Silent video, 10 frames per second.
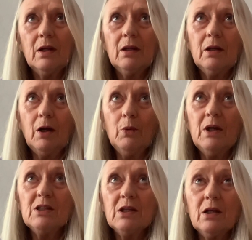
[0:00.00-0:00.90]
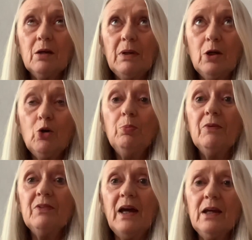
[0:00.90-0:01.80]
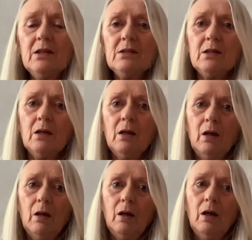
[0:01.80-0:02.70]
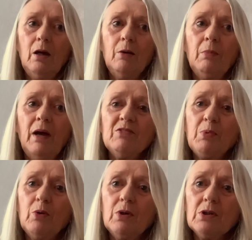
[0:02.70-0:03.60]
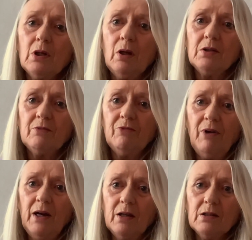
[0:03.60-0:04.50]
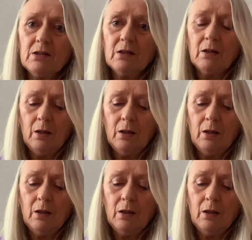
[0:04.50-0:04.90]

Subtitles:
you know, it's been a couple of days. I've spoken to lots of friends